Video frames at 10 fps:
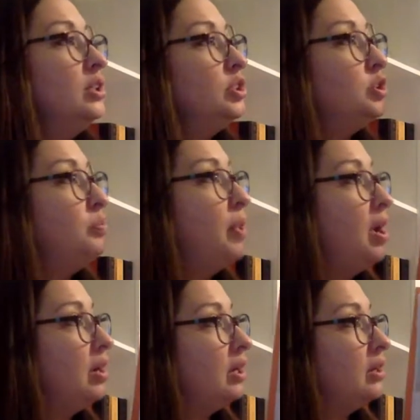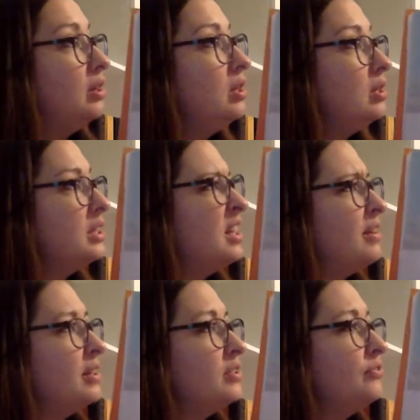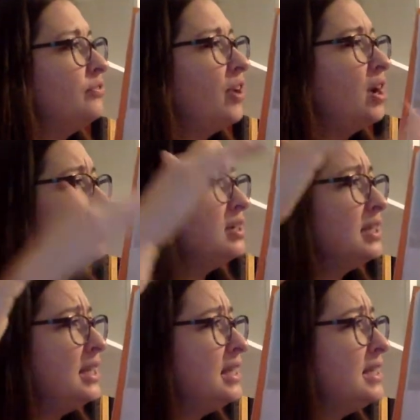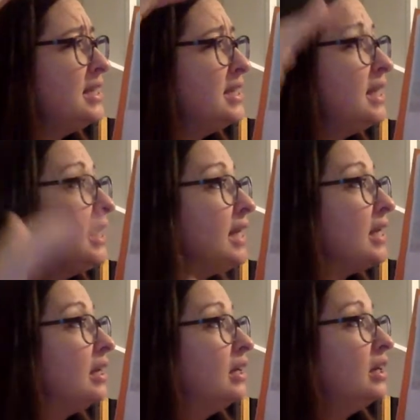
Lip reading: Jabari looked out as far as he could see.